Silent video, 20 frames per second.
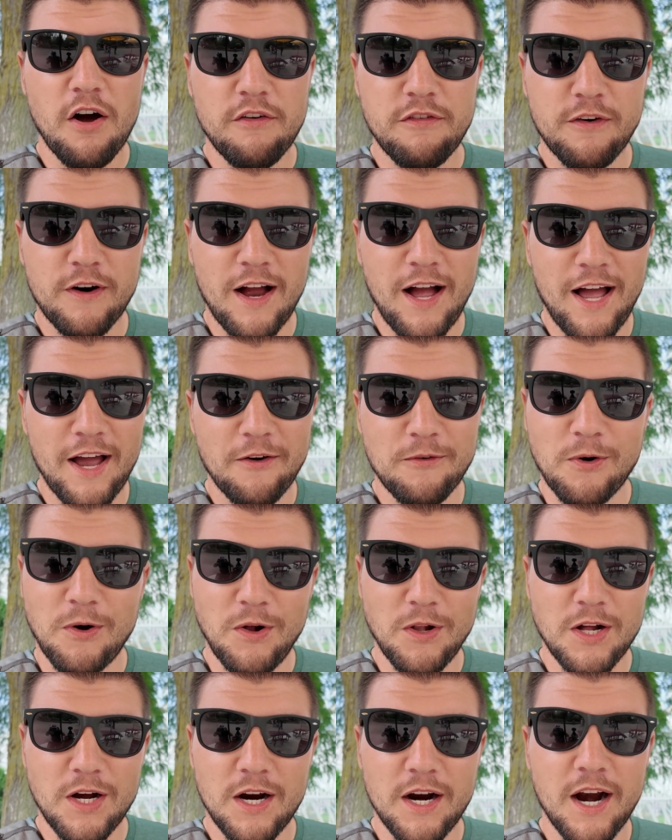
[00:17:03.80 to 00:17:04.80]
for High
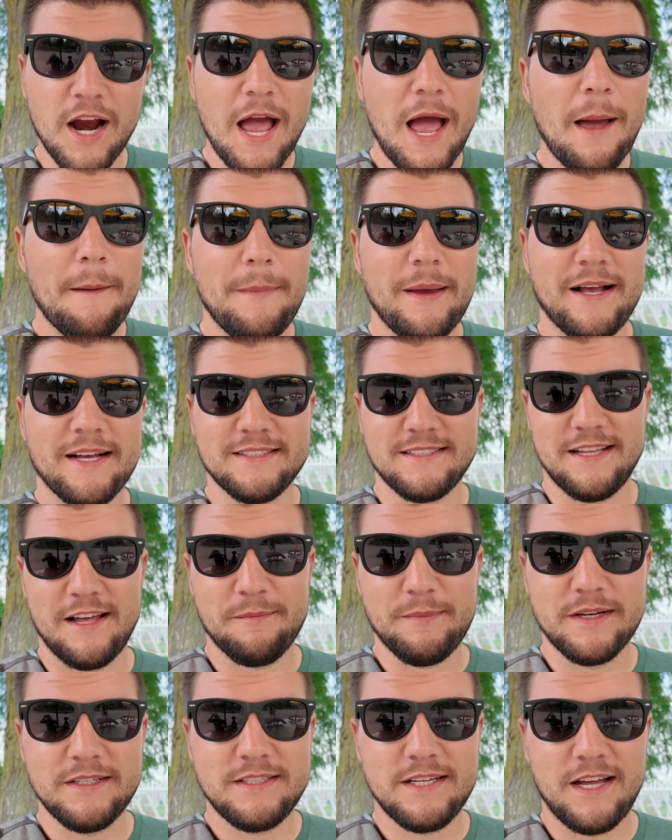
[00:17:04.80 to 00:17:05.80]
Roller? Because let
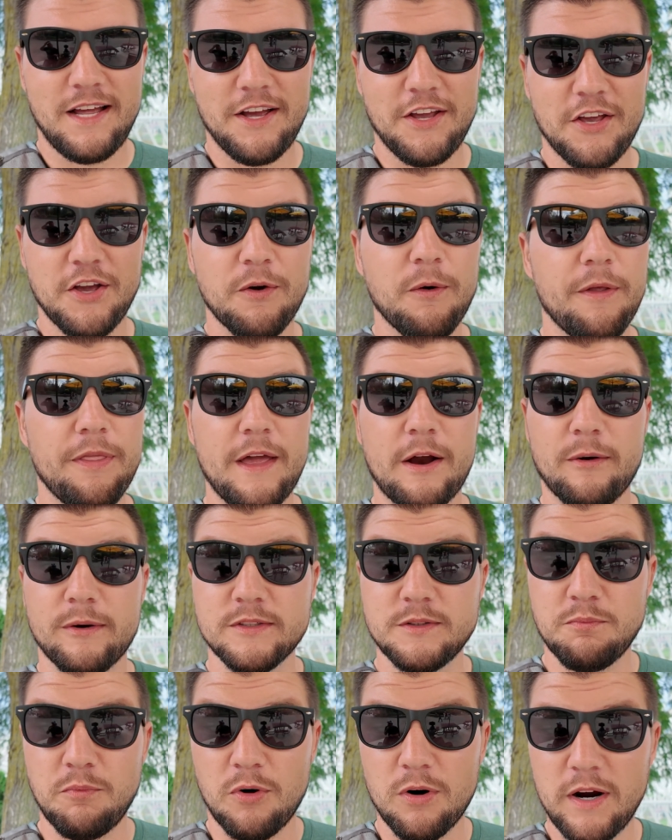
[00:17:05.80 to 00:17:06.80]
me tell you, there
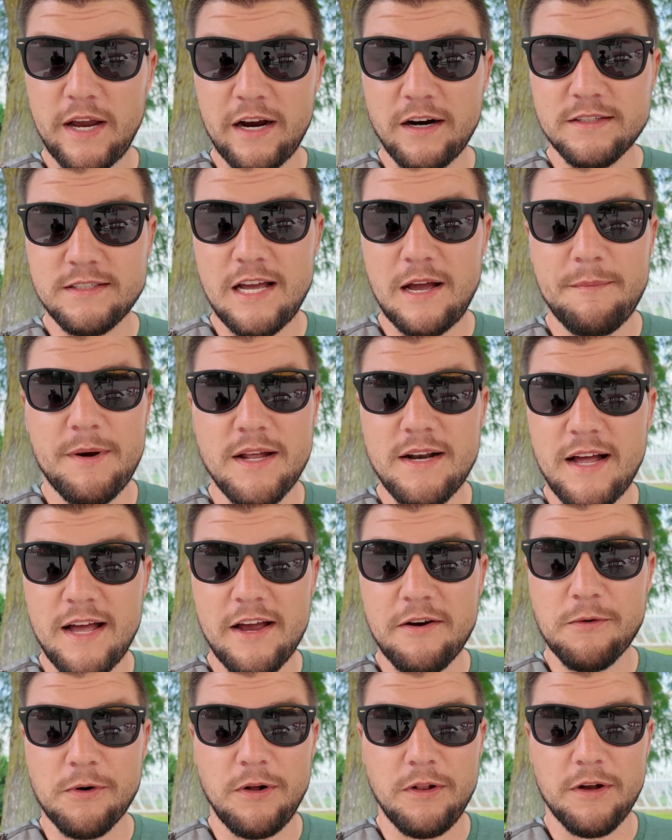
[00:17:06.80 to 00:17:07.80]
was more airtime on
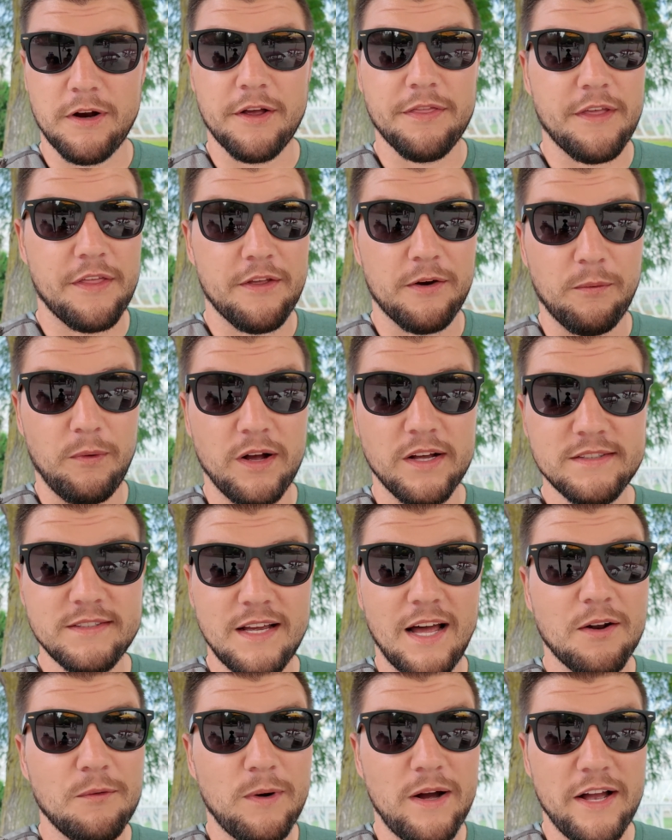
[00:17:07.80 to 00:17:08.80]
High Roller than there was
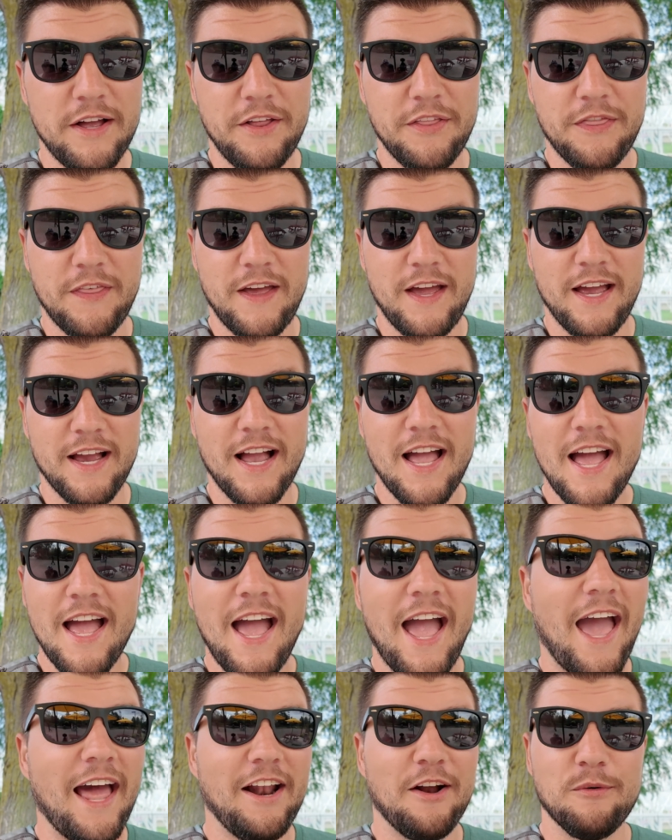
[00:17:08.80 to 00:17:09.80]
on Wild Thing,
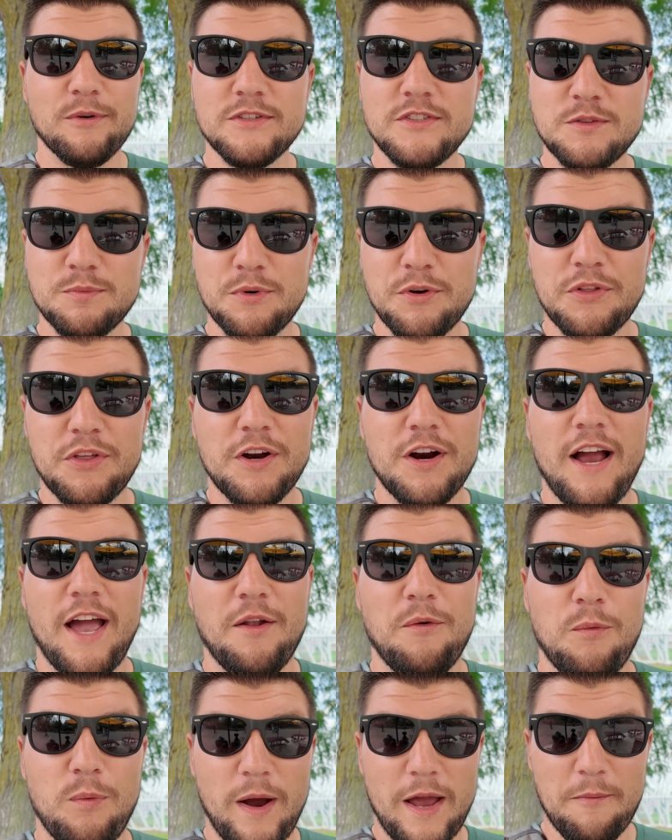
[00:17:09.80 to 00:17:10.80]
and it was smoother
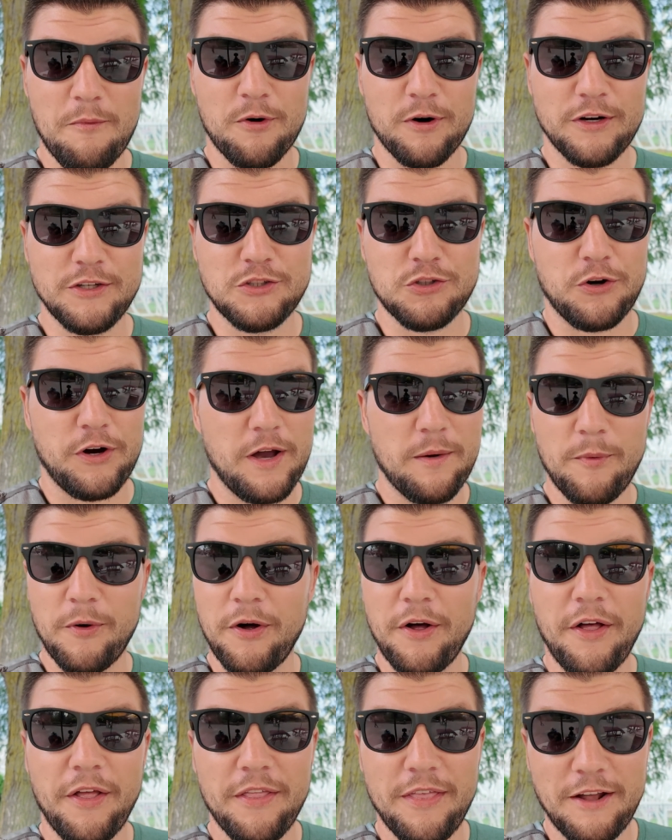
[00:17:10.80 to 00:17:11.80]
and way more
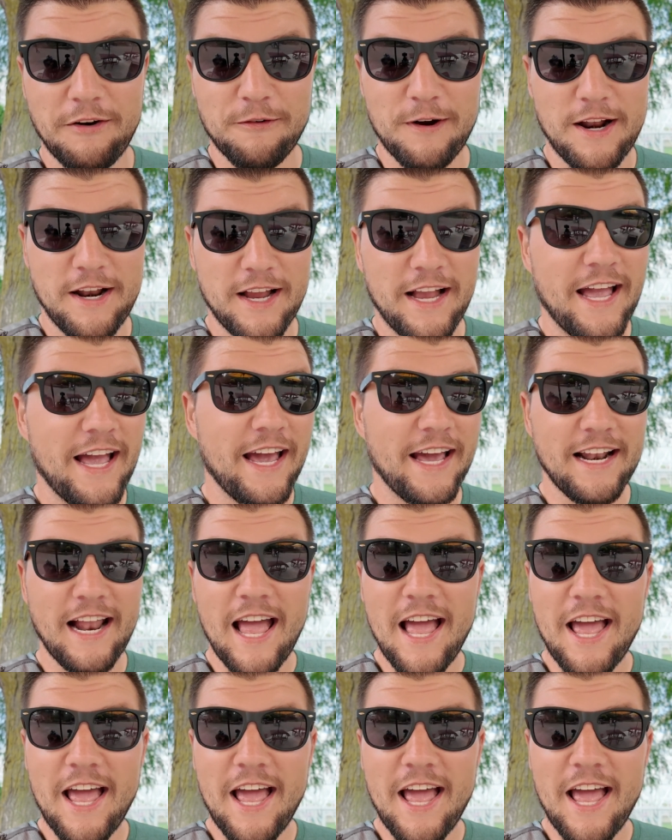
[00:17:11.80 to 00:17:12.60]
enjoyable than Renegade.